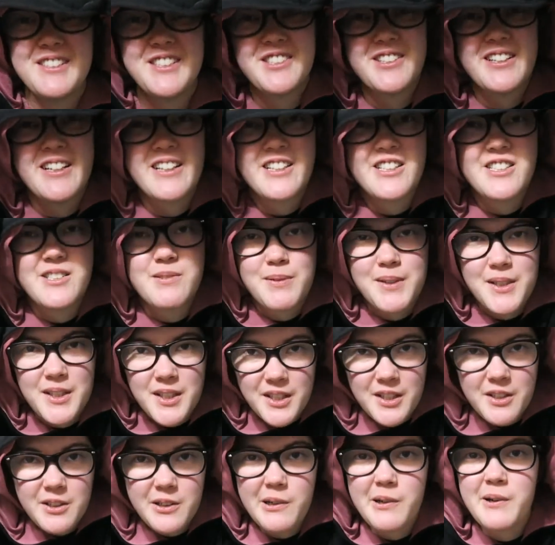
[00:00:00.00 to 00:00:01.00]
enjoy this
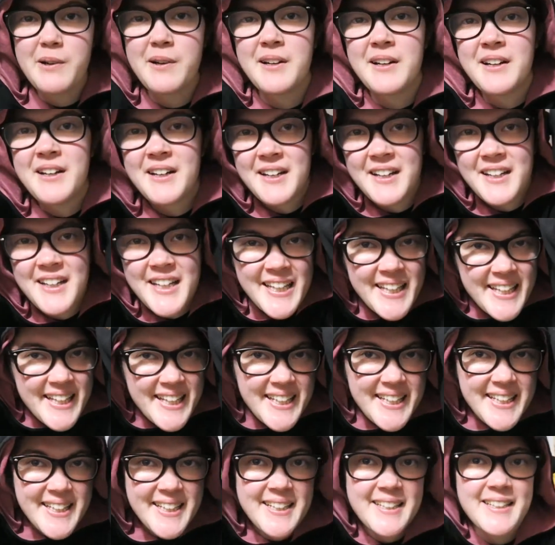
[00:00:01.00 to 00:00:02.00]
video,
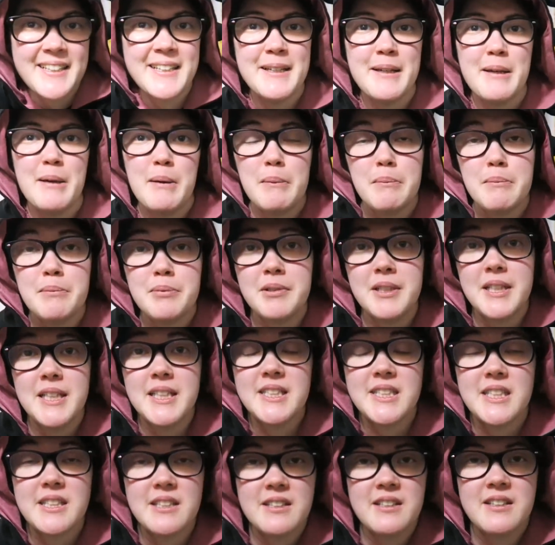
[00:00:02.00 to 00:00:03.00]

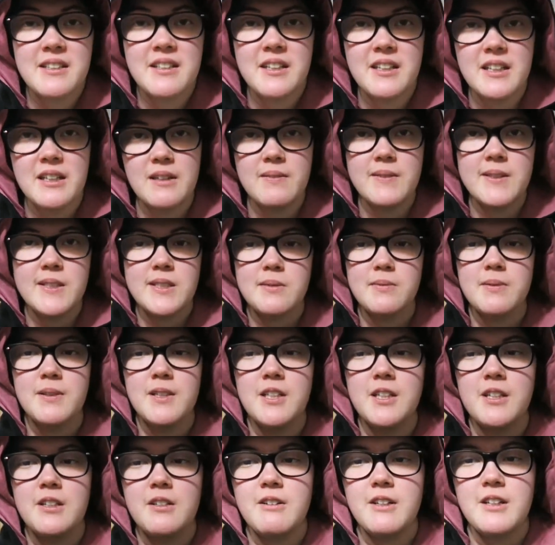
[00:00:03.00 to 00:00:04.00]
please give this
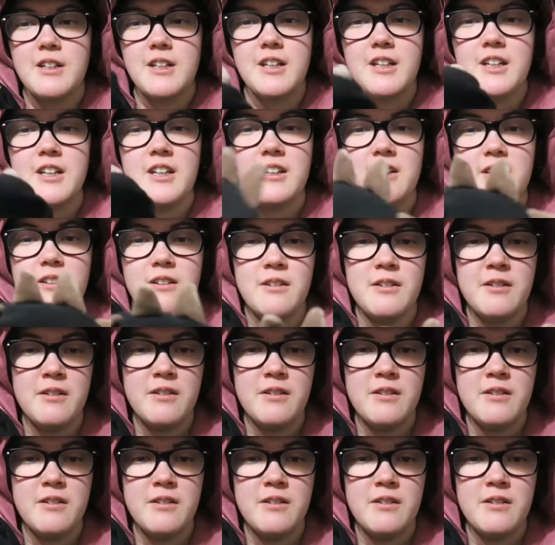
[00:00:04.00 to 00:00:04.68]
video a